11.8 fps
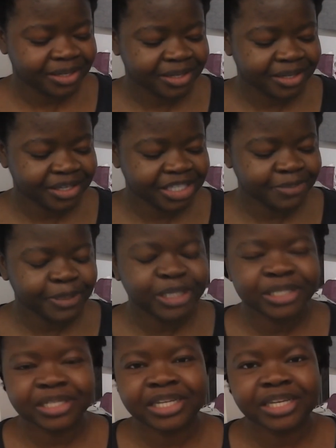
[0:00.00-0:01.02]

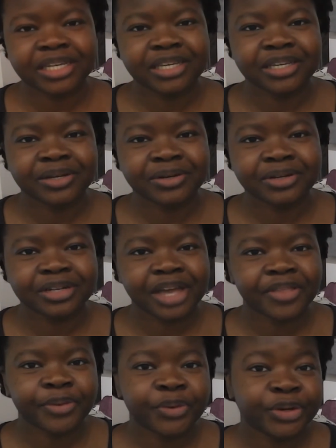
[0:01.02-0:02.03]
Especially now
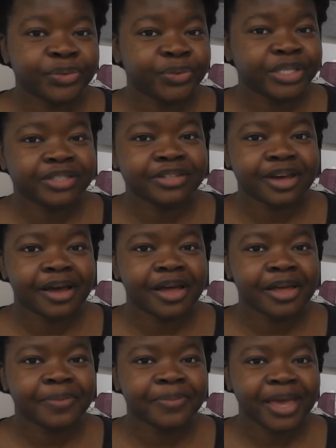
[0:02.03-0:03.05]
that we're in winter
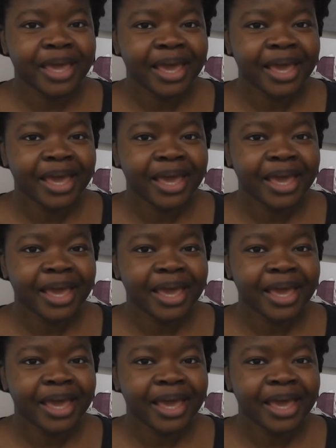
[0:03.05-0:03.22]
time,